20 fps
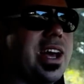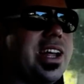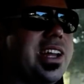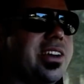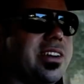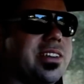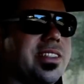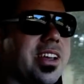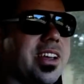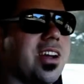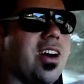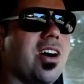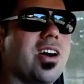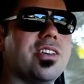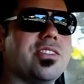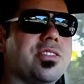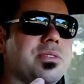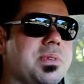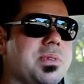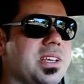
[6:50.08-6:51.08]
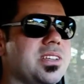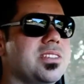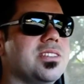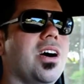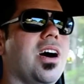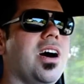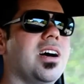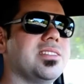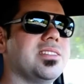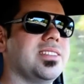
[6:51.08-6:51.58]
I hear in the car is from the
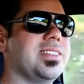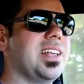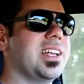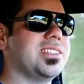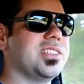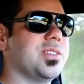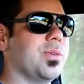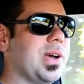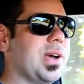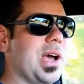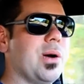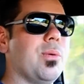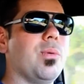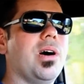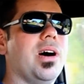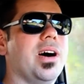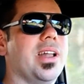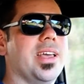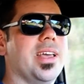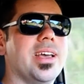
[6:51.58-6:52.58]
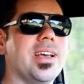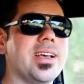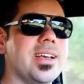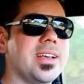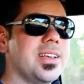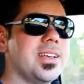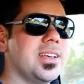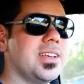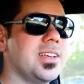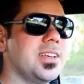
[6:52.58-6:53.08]
exhaust, and that's the way I want it.
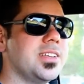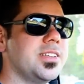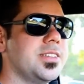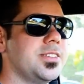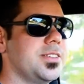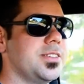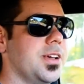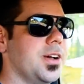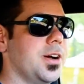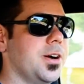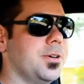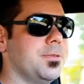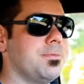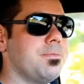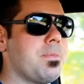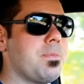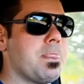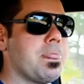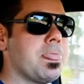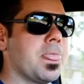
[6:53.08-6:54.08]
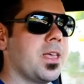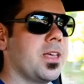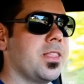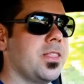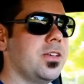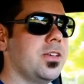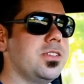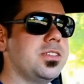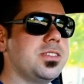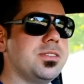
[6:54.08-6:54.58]
So
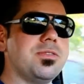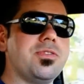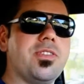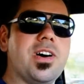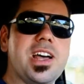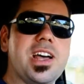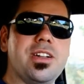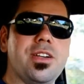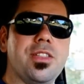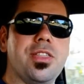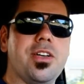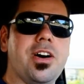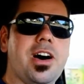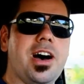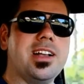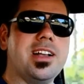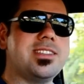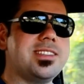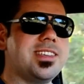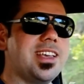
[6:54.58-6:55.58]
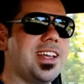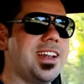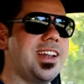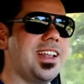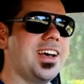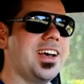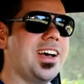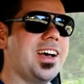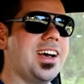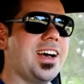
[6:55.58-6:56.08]
those are some final thoughts, and
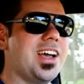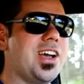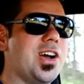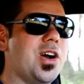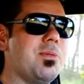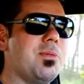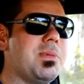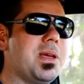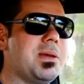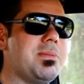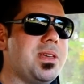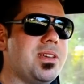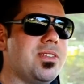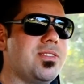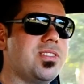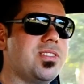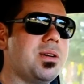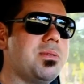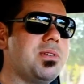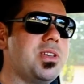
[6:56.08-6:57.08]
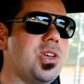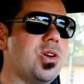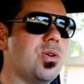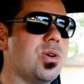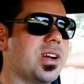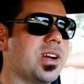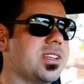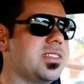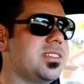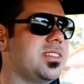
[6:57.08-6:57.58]
I hope maybe if some of you
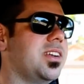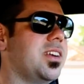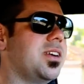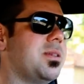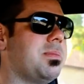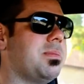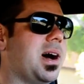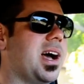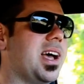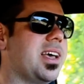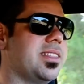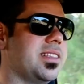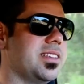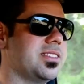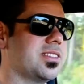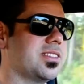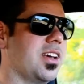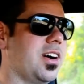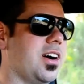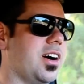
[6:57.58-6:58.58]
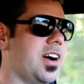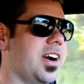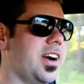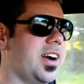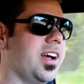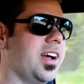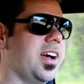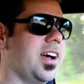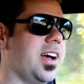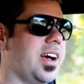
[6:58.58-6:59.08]
are considering buying this car,
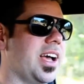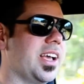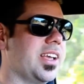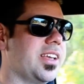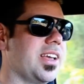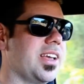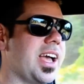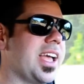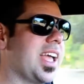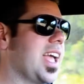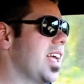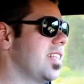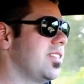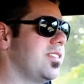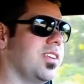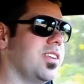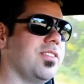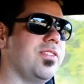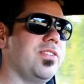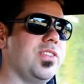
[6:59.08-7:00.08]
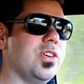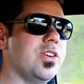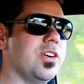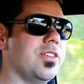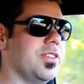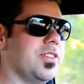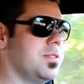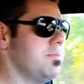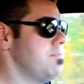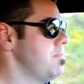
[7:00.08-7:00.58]
I answered a few
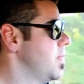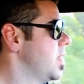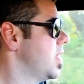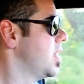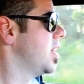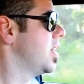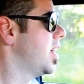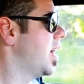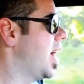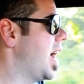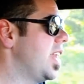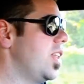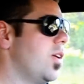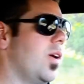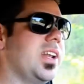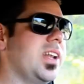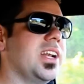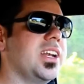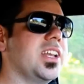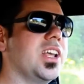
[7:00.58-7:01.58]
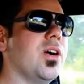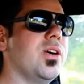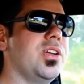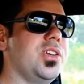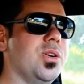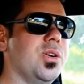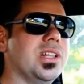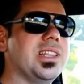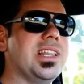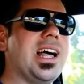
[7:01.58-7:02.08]
of them. I know I didn't go
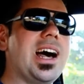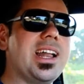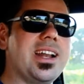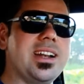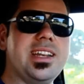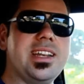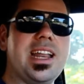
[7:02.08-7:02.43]
into a lot of